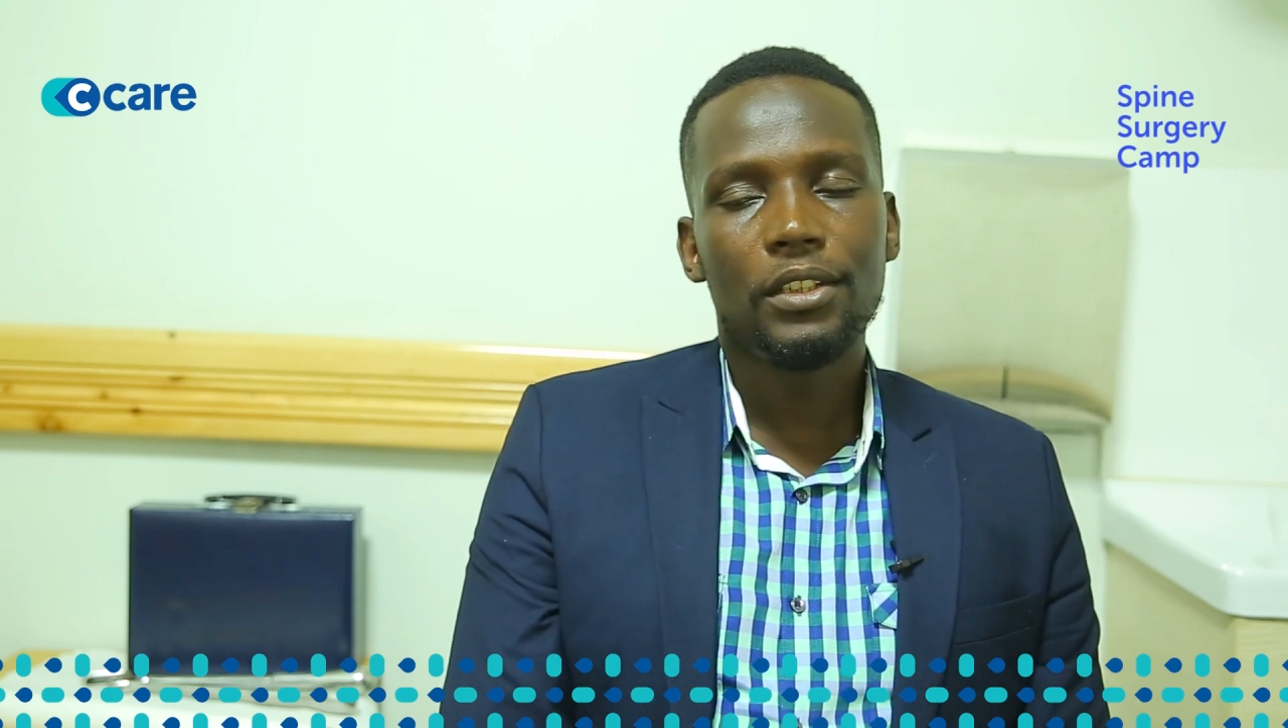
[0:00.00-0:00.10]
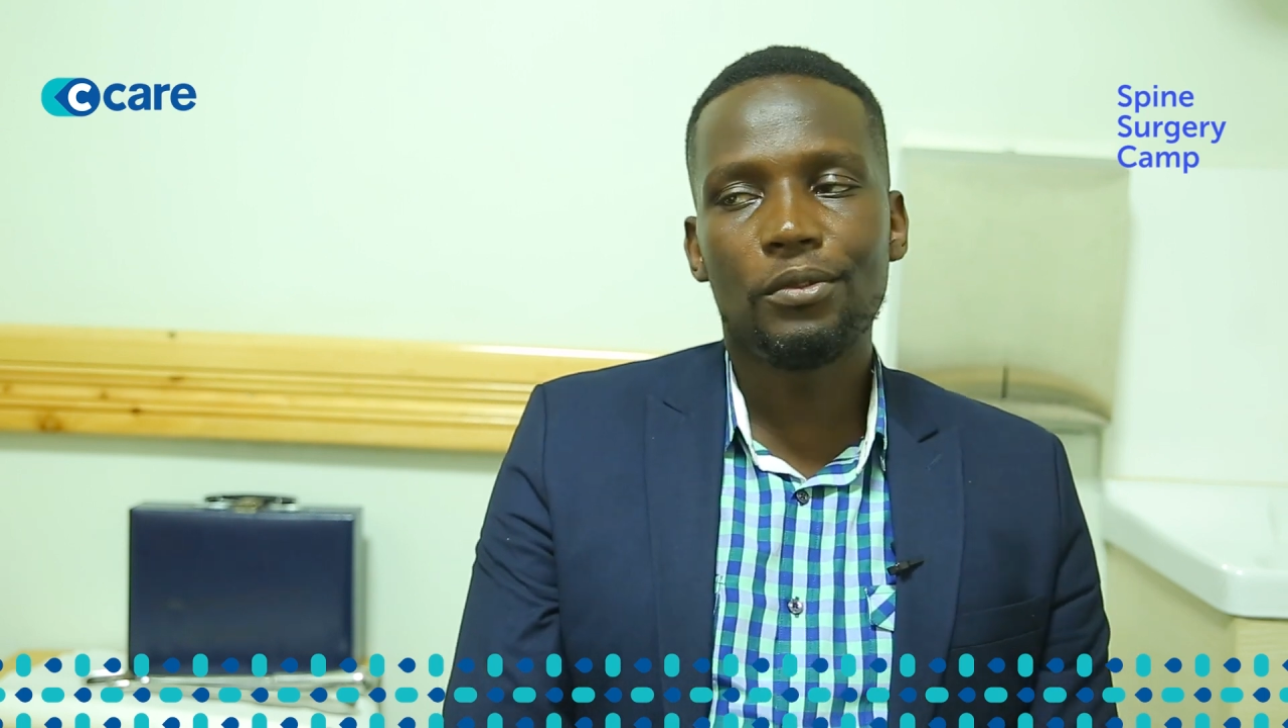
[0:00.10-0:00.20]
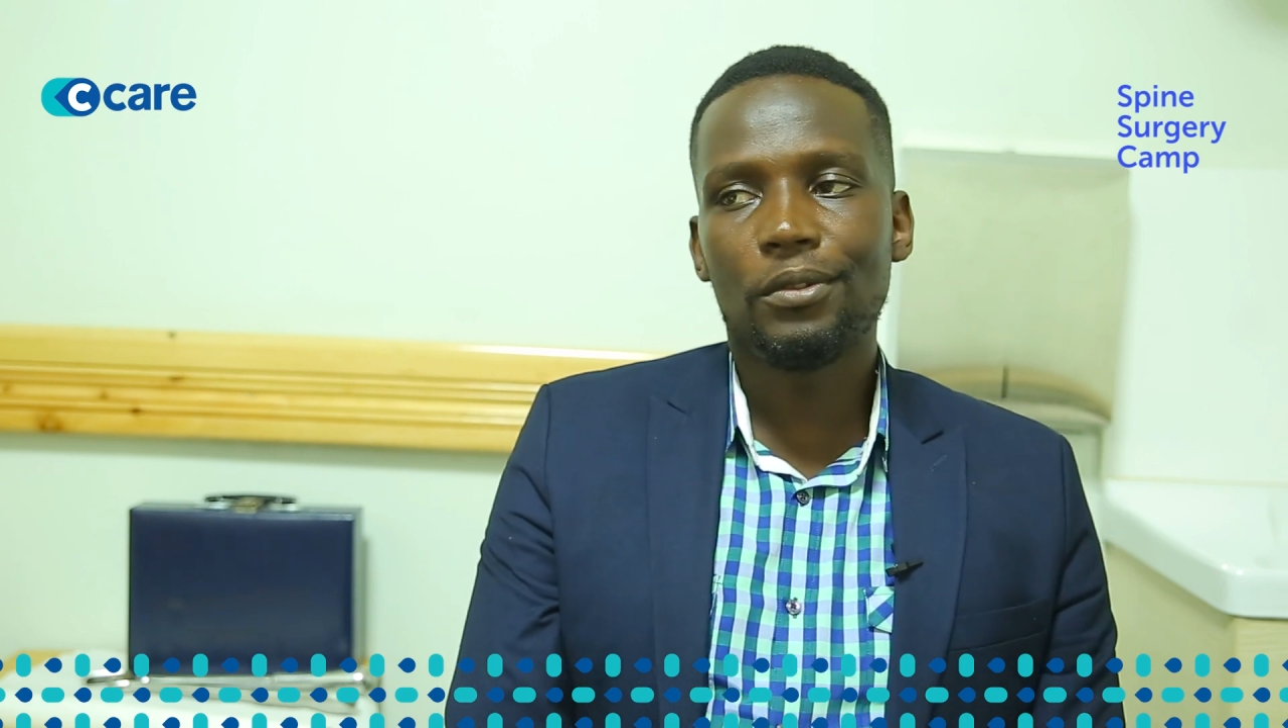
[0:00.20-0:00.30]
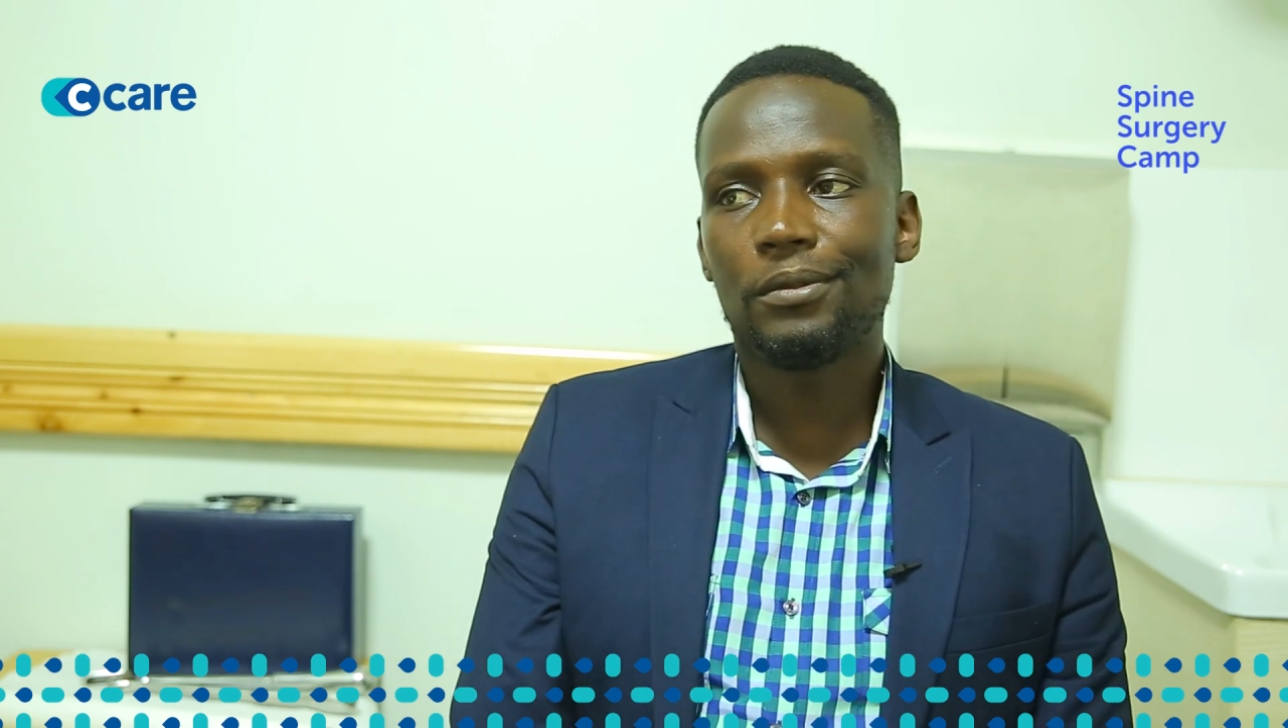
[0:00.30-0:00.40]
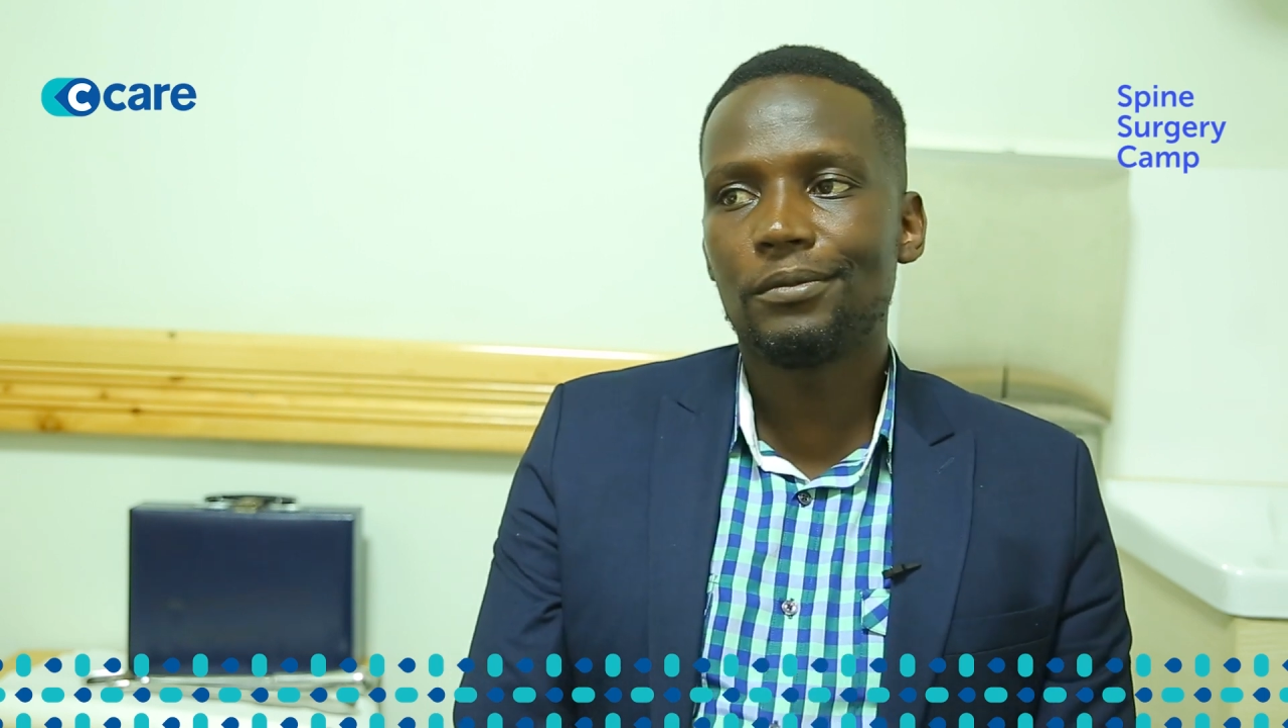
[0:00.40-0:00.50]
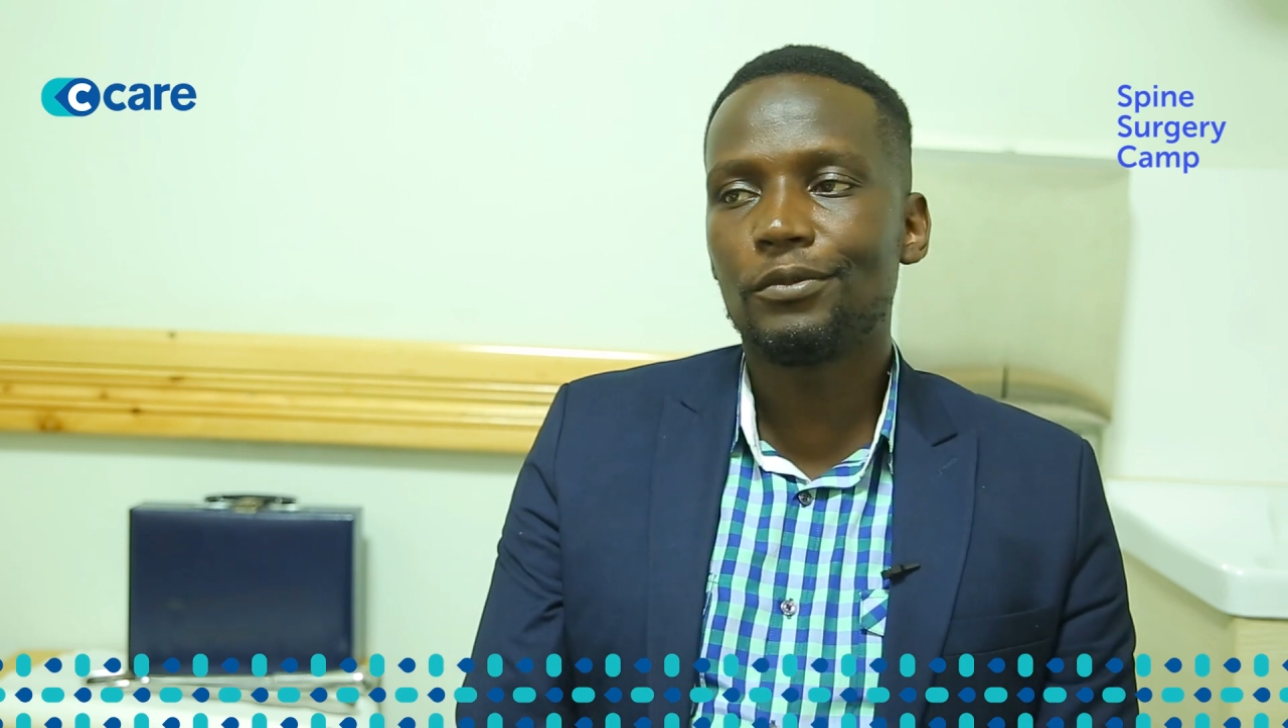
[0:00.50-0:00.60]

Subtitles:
to